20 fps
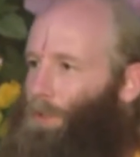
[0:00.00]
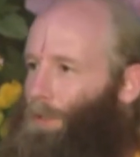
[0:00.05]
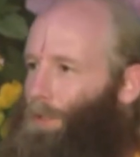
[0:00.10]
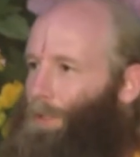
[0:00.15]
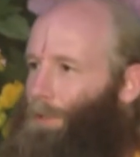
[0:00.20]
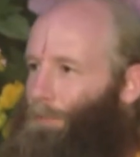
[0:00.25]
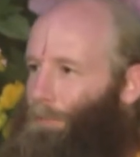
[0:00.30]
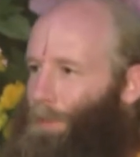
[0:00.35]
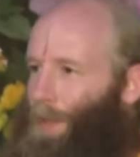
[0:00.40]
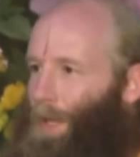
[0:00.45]
to
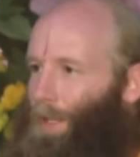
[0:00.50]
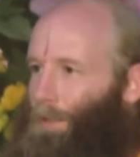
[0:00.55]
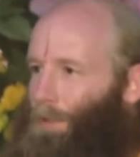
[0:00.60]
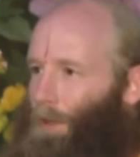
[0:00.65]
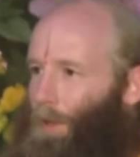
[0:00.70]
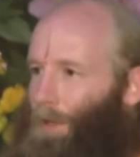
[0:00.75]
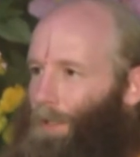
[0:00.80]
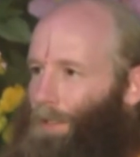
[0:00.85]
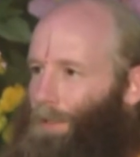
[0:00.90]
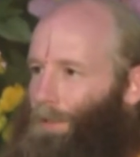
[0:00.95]
live that
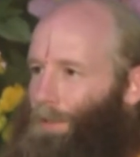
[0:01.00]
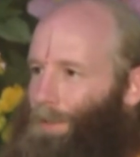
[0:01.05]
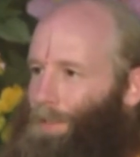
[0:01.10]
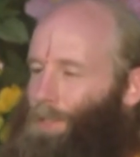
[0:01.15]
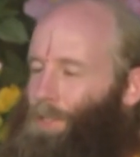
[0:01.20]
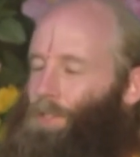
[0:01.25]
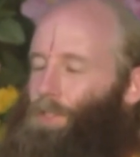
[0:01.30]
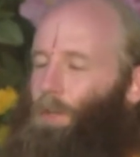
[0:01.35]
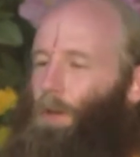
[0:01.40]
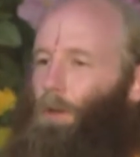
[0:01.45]
long?
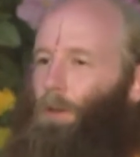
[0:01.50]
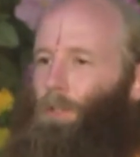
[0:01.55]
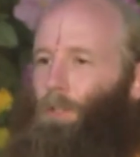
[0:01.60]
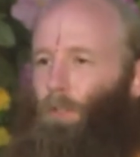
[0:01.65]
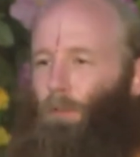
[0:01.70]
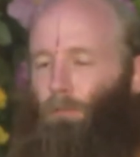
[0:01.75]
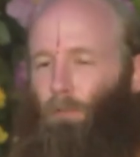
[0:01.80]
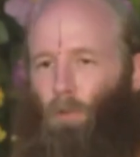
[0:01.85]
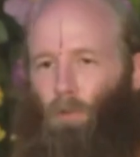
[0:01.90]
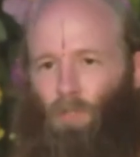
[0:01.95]

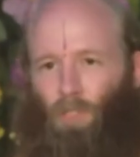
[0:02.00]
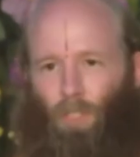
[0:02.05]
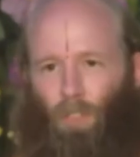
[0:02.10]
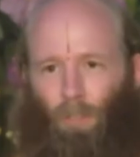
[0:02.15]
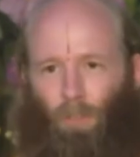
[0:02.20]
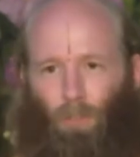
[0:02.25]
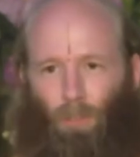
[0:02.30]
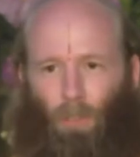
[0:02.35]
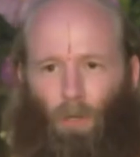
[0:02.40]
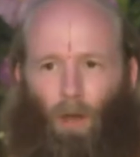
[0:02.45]
Start
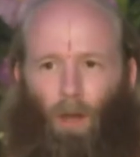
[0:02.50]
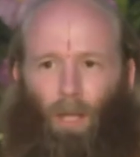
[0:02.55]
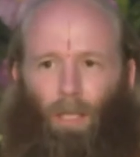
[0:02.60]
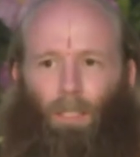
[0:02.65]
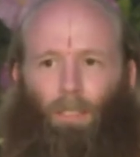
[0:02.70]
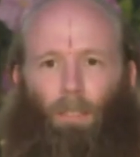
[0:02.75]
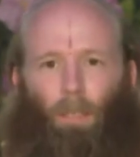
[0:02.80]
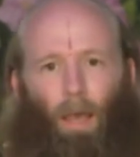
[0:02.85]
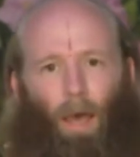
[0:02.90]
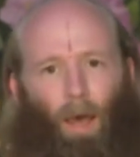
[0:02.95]
devotion to
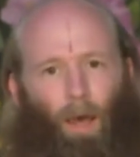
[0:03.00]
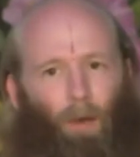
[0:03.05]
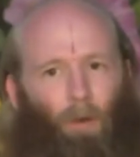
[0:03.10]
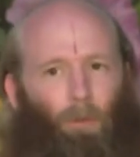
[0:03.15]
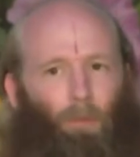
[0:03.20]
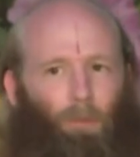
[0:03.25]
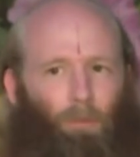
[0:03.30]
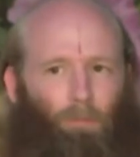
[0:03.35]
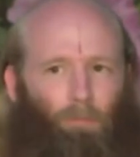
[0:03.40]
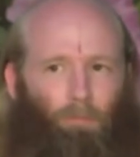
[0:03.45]
God
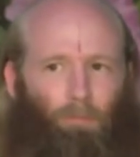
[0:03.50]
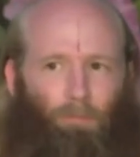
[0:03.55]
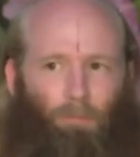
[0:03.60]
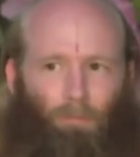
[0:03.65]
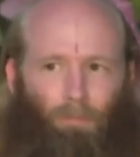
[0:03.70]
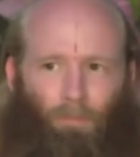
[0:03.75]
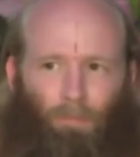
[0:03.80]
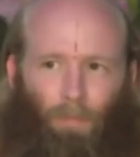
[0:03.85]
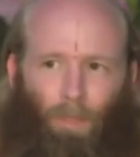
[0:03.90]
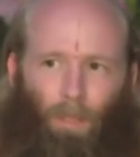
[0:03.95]
now.
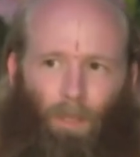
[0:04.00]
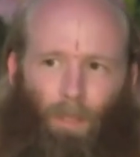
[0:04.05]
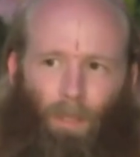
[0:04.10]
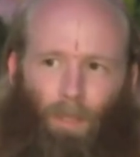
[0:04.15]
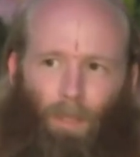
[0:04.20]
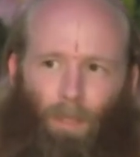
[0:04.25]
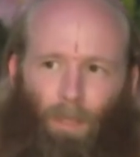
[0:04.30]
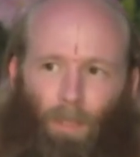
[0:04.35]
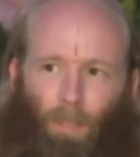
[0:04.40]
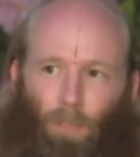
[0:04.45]

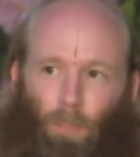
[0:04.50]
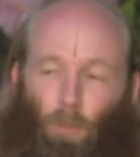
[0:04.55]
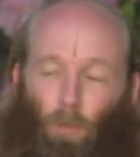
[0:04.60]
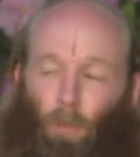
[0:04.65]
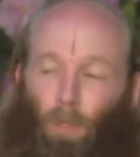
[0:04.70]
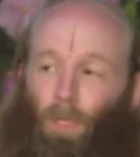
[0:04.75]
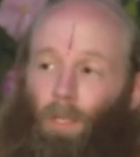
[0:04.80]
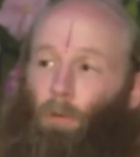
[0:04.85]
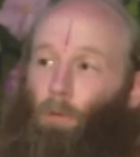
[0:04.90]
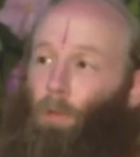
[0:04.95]

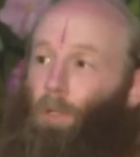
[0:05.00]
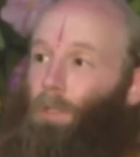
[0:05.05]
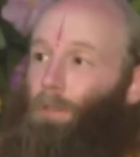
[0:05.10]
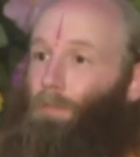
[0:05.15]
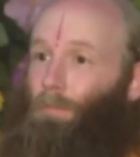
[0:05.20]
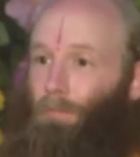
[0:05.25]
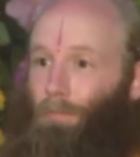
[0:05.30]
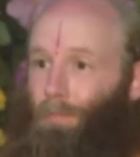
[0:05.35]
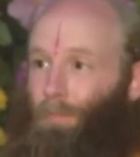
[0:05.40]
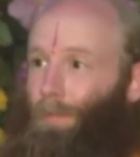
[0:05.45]
So he
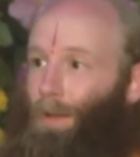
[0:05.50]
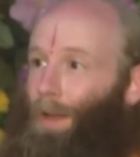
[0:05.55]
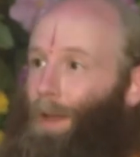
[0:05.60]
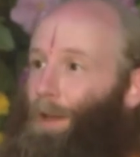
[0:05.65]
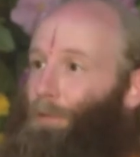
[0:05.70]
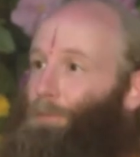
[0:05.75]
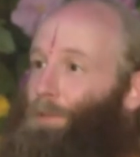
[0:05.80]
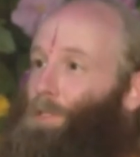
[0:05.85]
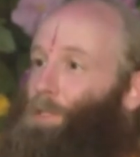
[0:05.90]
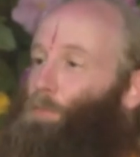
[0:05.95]
would
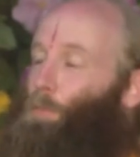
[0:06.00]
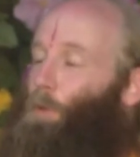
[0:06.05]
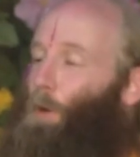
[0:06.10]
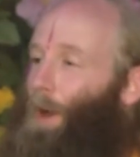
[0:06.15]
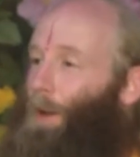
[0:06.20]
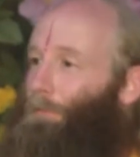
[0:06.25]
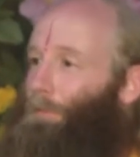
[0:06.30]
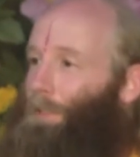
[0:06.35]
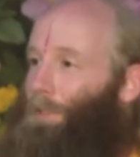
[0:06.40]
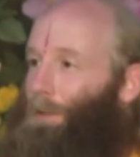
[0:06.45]
have these
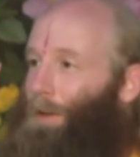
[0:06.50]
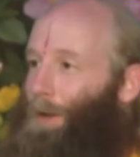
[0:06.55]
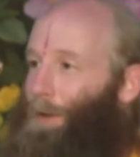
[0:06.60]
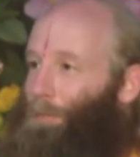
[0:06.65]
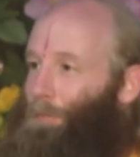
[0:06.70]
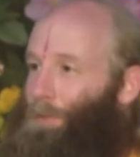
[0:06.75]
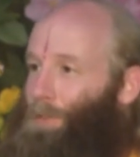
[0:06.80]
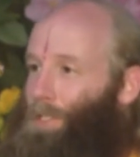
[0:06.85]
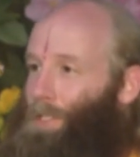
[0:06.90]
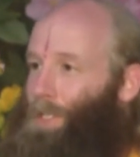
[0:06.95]
private
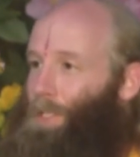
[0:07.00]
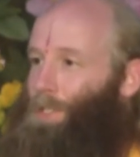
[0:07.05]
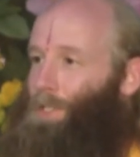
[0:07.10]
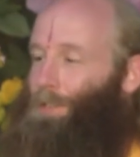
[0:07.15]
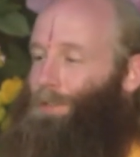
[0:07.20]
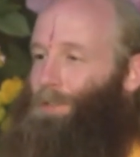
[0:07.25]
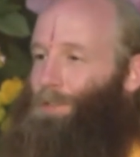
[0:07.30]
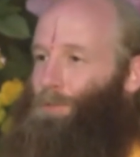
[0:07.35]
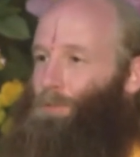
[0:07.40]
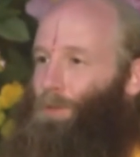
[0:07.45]

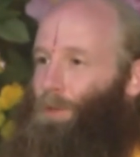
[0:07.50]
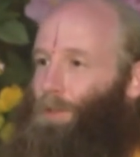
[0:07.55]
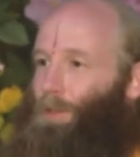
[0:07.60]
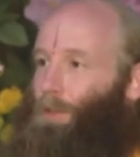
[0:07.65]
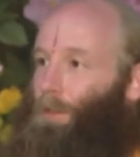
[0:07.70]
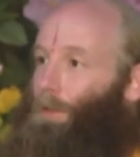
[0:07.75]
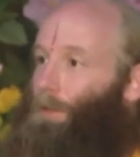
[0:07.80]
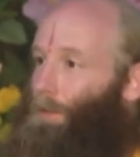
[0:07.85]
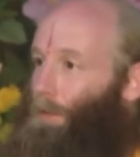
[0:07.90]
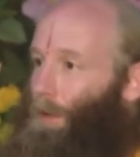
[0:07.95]
conversations
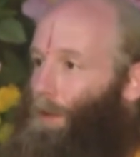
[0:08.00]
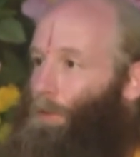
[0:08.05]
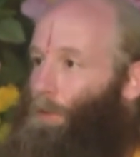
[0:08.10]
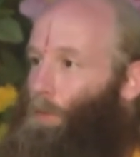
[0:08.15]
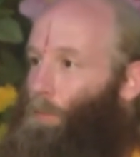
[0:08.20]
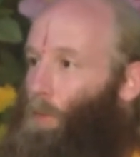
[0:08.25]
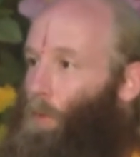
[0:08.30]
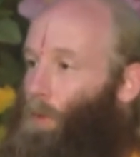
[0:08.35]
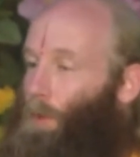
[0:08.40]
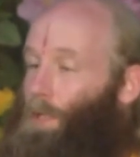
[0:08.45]
with the
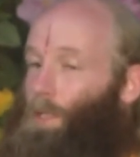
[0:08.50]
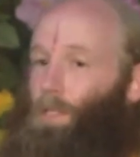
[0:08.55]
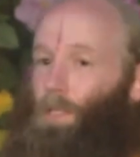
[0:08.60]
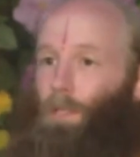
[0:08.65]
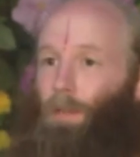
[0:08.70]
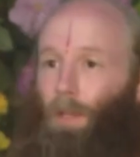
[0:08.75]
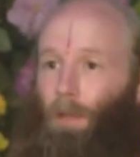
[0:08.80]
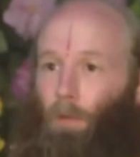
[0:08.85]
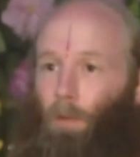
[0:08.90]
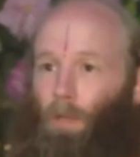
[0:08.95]
other boys,
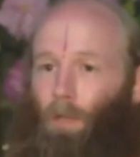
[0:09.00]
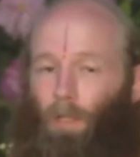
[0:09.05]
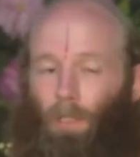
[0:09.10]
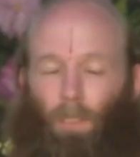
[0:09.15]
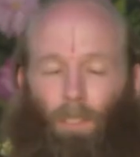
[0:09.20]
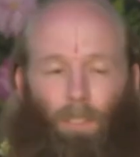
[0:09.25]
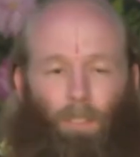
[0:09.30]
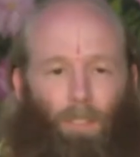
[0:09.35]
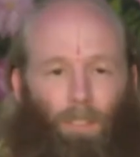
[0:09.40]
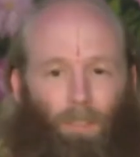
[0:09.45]
and they would
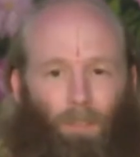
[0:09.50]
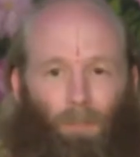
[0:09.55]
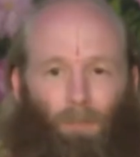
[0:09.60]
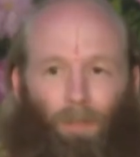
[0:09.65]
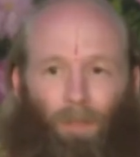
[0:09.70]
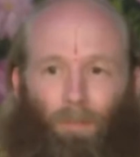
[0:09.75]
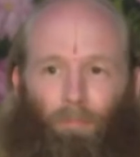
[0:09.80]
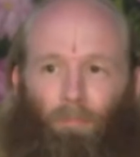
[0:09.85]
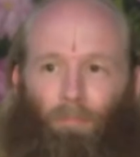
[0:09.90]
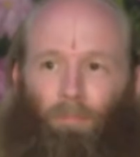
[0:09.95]
all listen
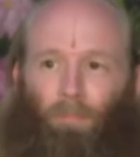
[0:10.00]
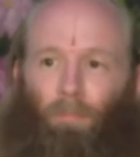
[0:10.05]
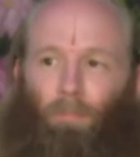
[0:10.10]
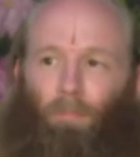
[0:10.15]
to him.